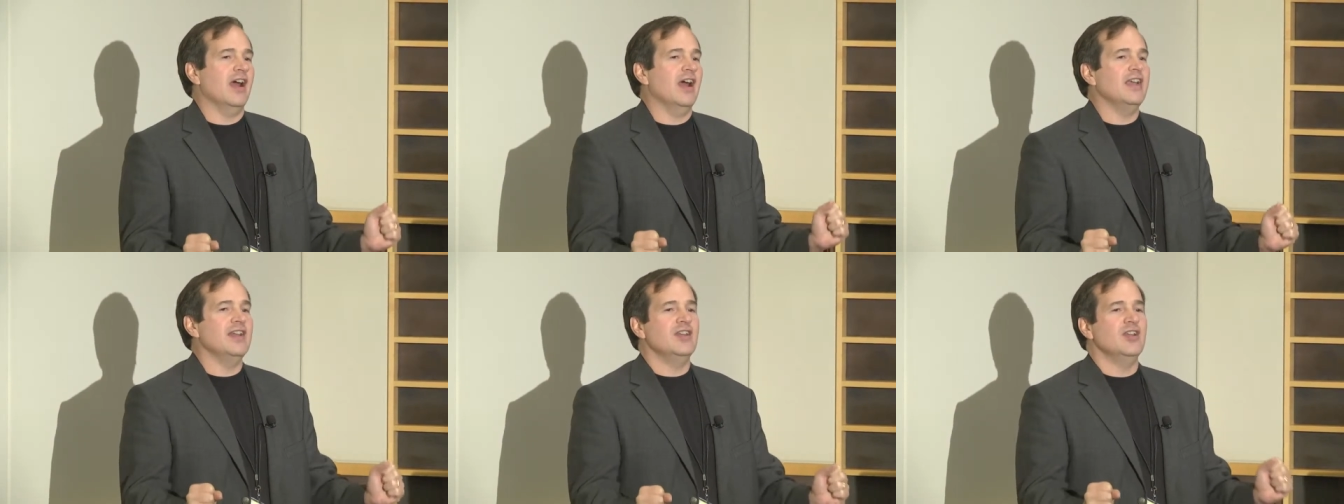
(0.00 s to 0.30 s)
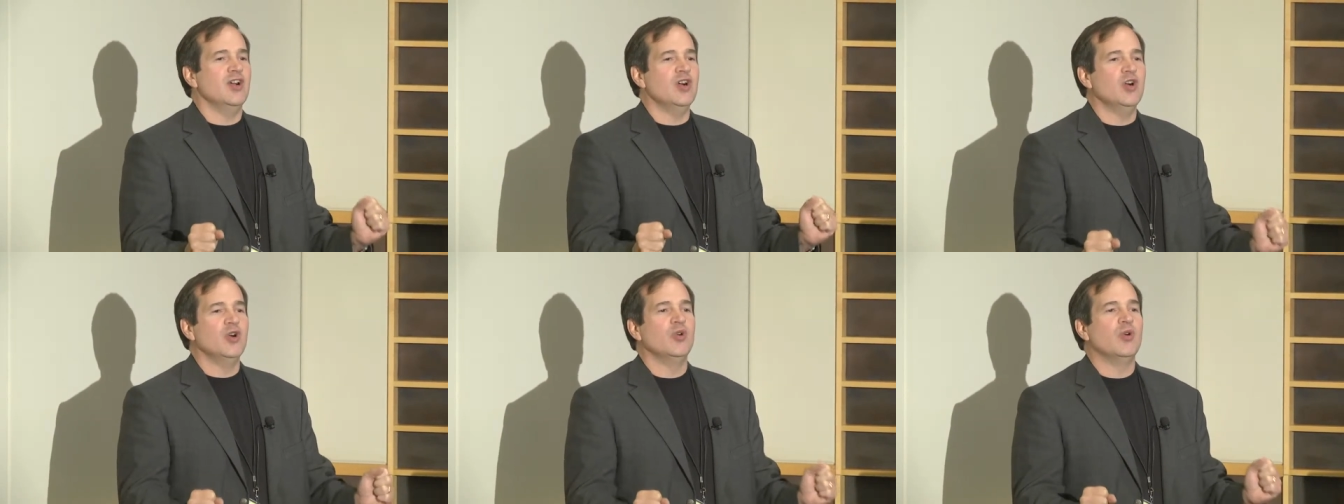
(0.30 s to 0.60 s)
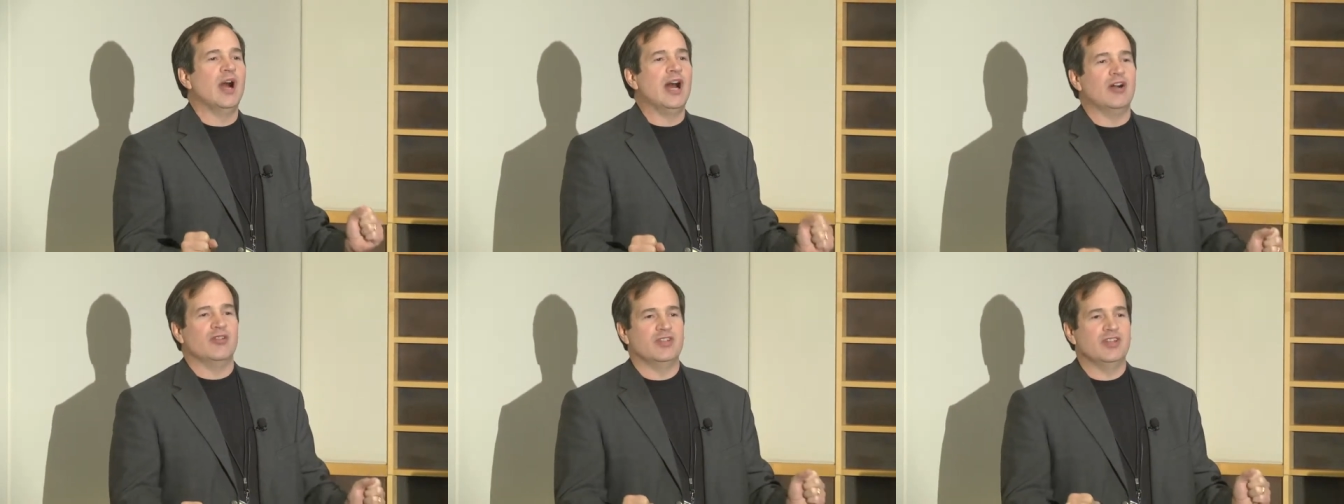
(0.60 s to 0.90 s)
I know
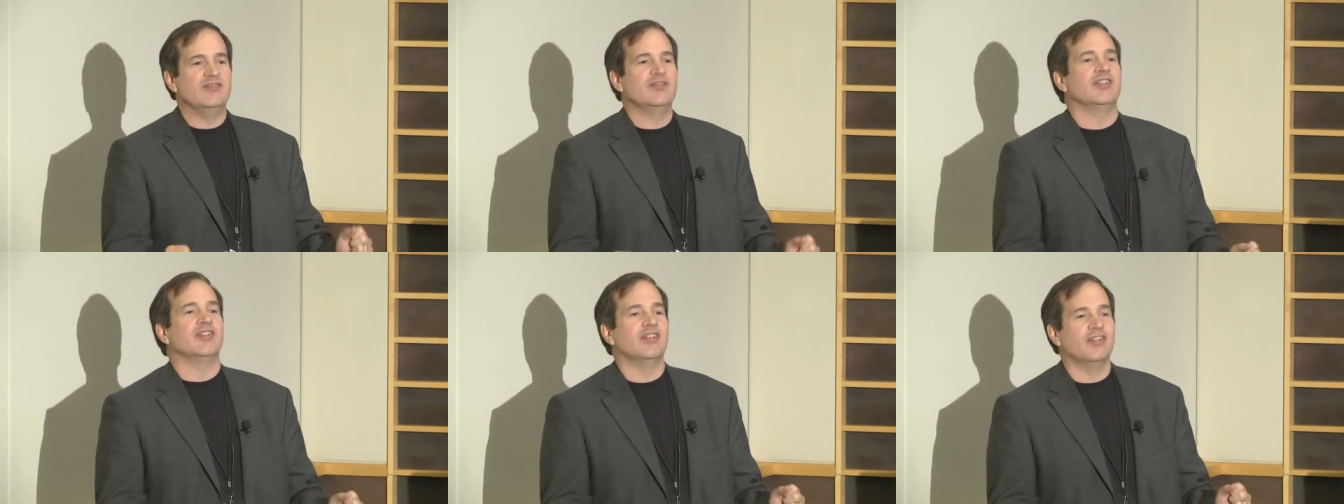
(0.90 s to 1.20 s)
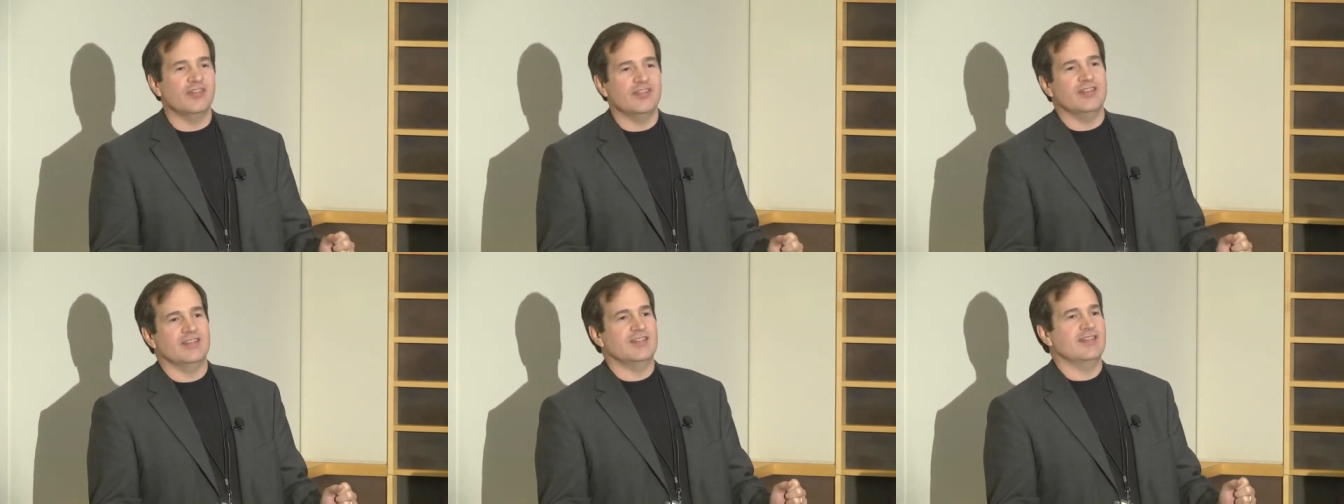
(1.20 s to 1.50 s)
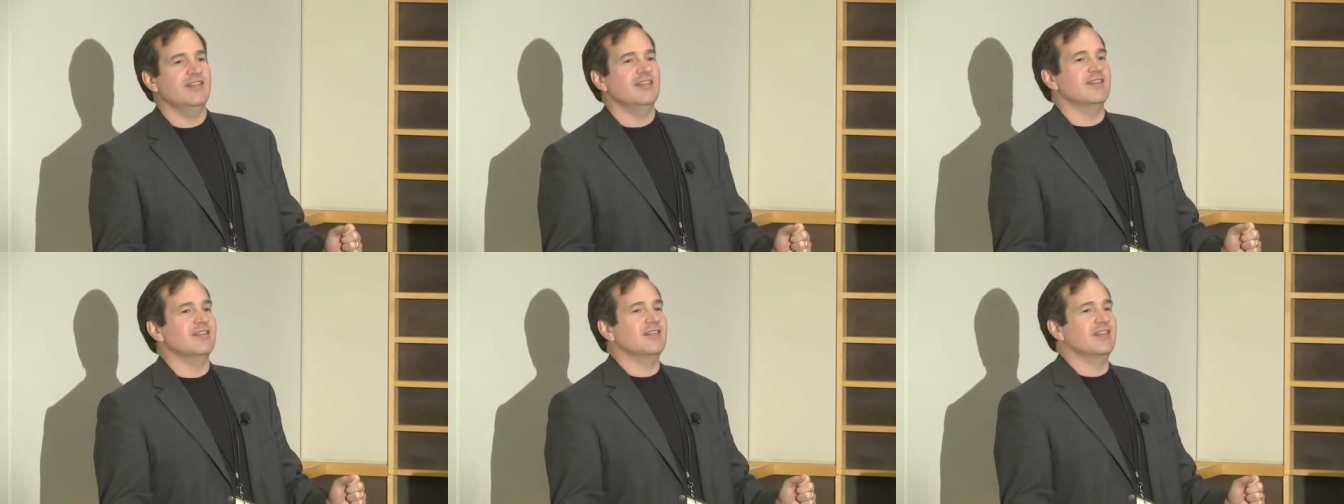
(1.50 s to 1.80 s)
how difficult this
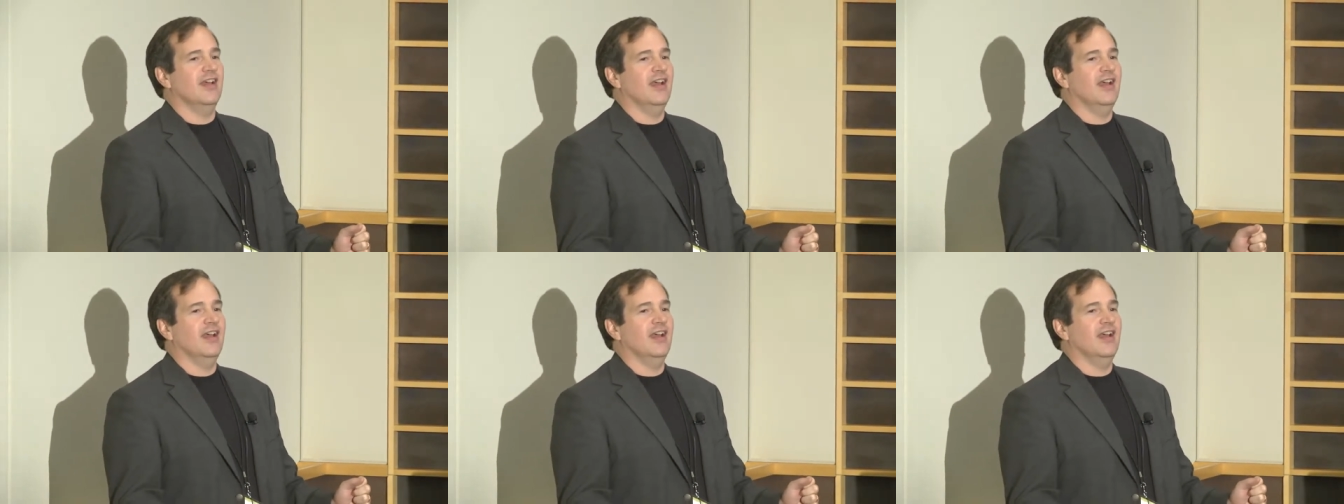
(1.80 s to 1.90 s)
is.